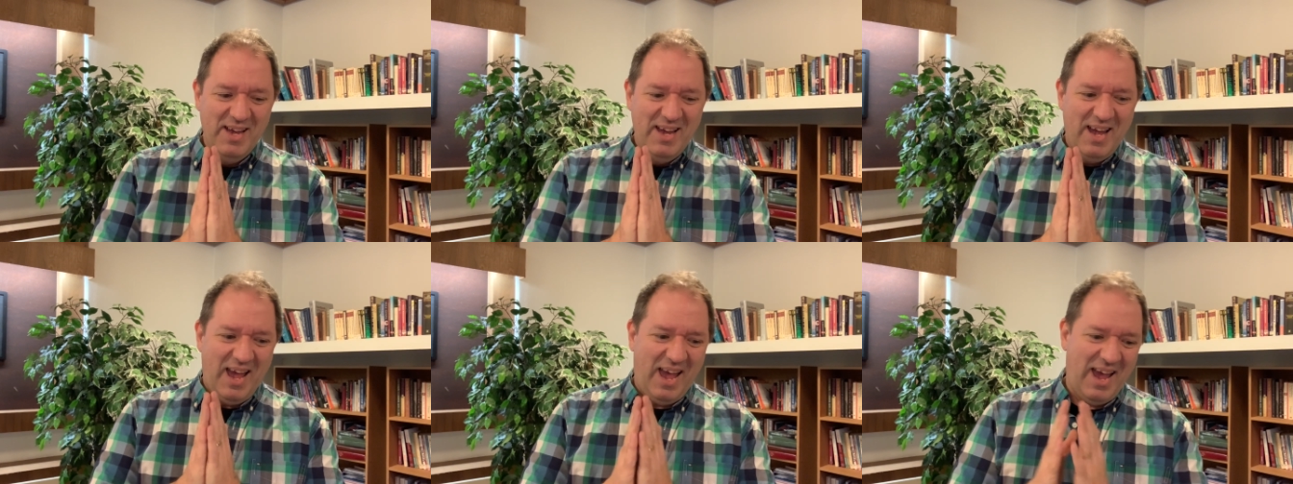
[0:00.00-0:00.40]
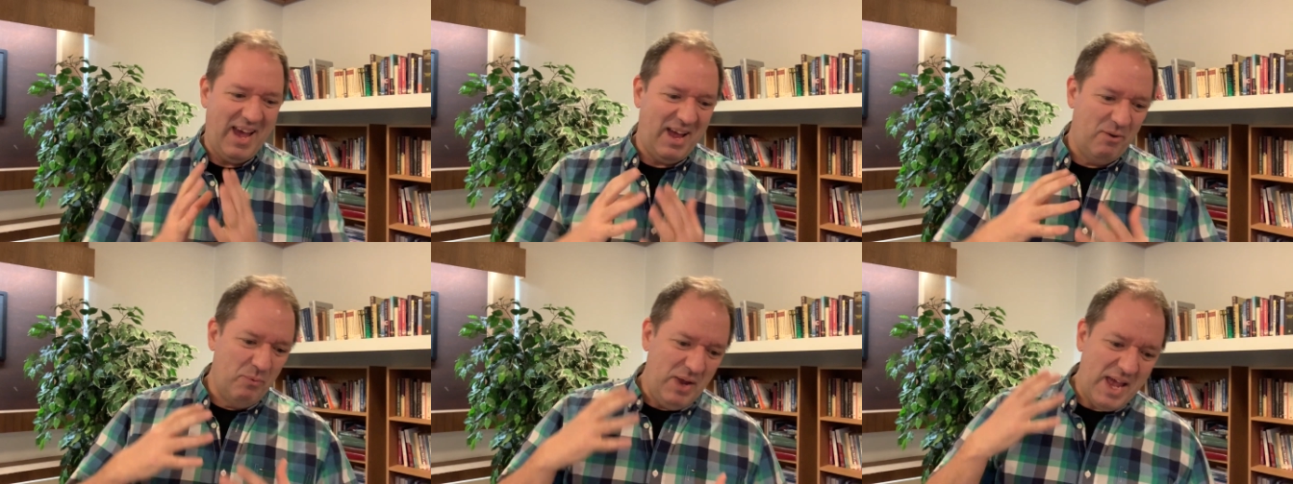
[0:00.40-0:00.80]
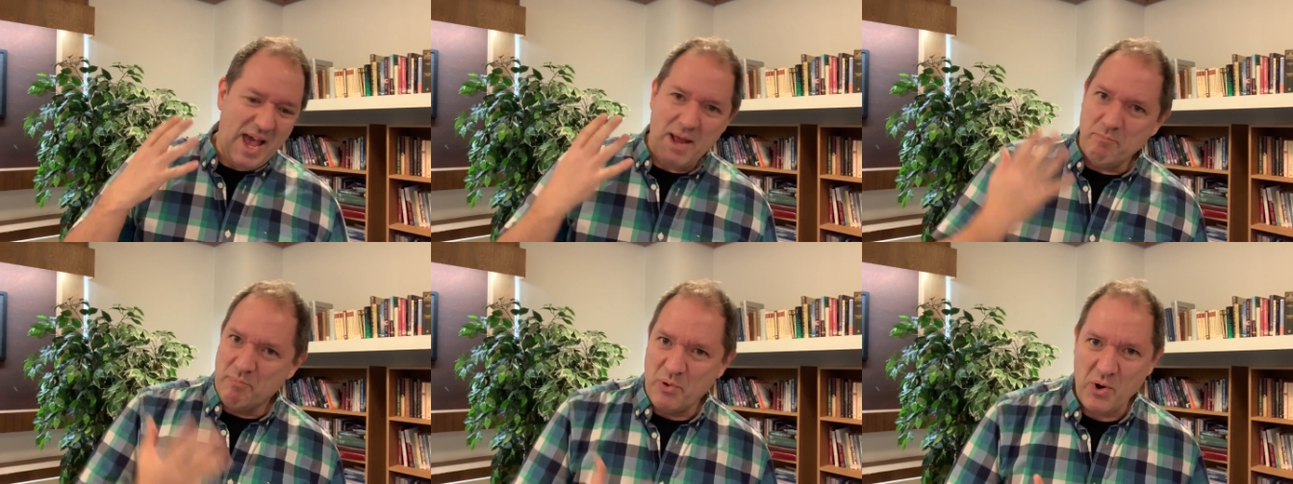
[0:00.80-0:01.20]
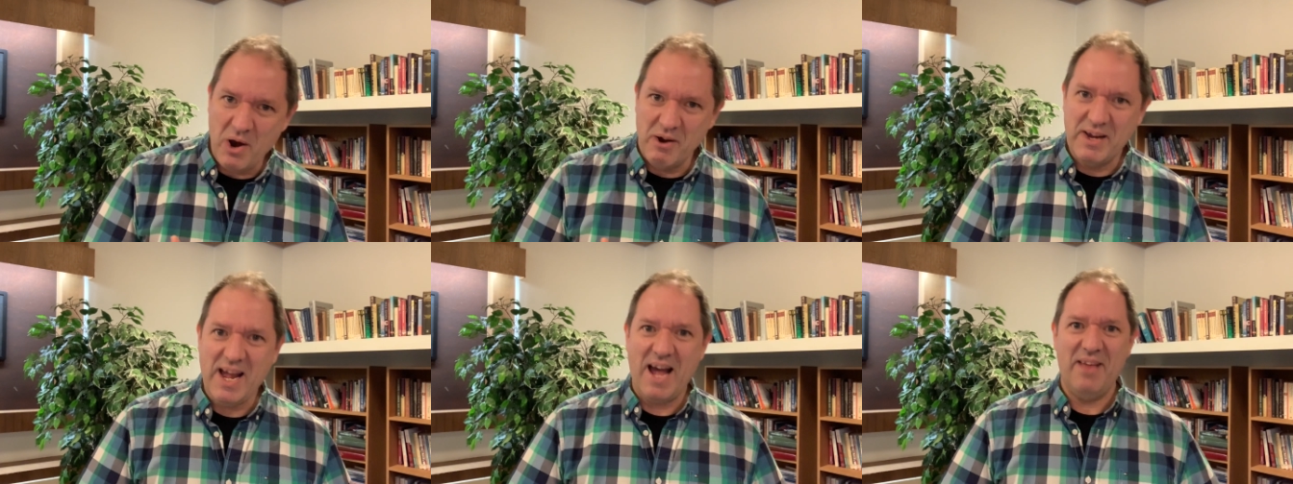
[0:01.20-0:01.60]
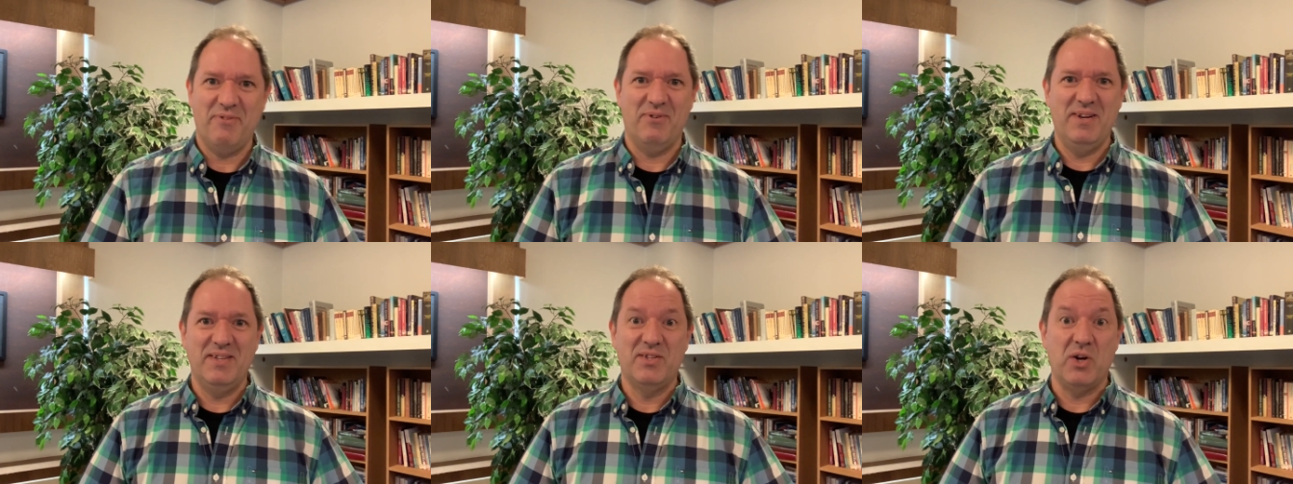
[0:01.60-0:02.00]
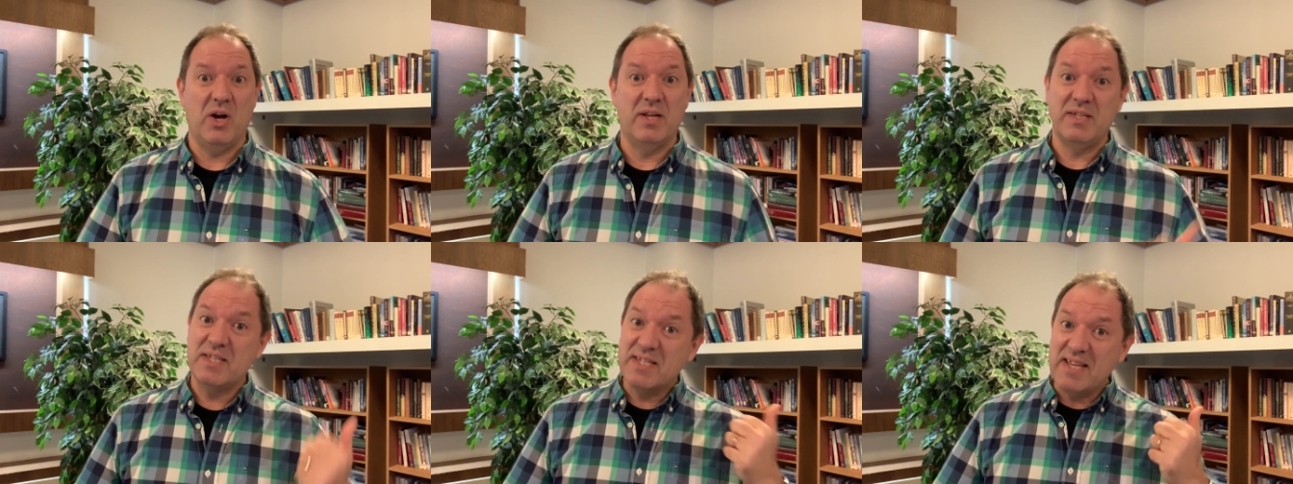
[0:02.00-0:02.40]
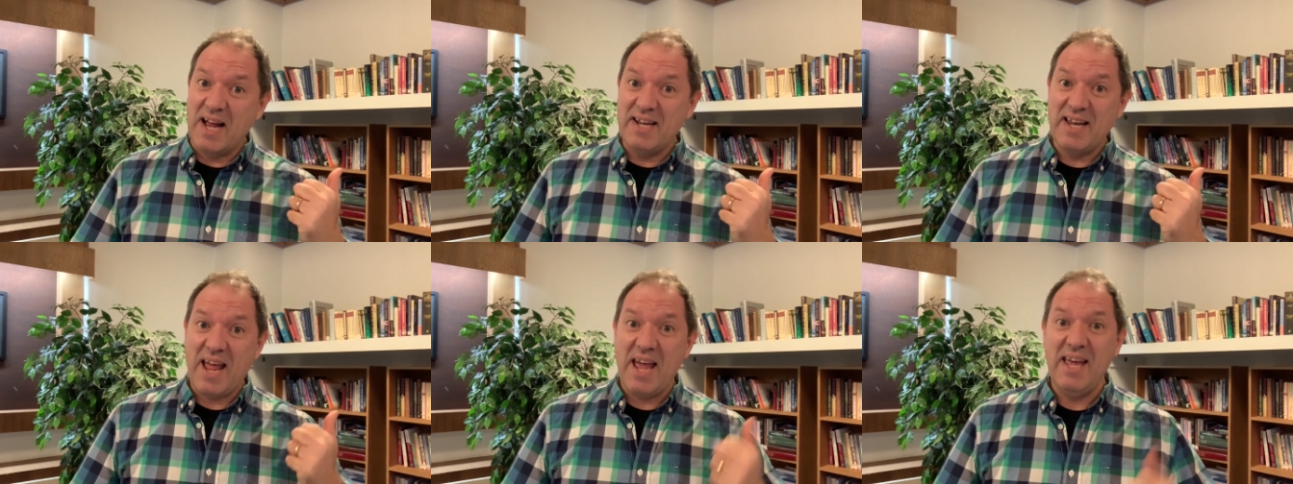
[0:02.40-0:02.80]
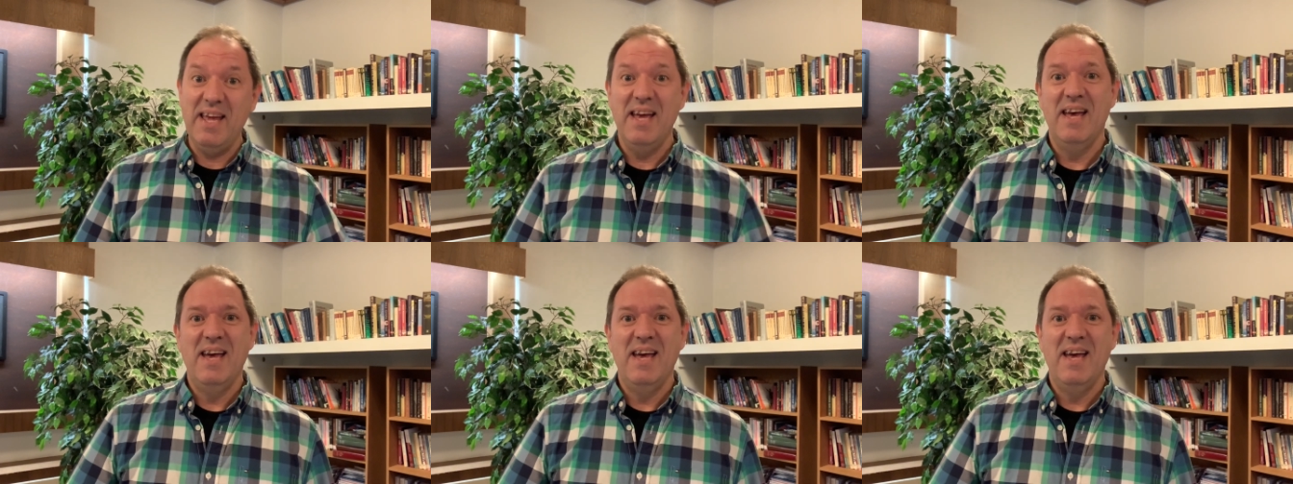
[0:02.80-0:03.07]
And we had prayer gatherings on Sunday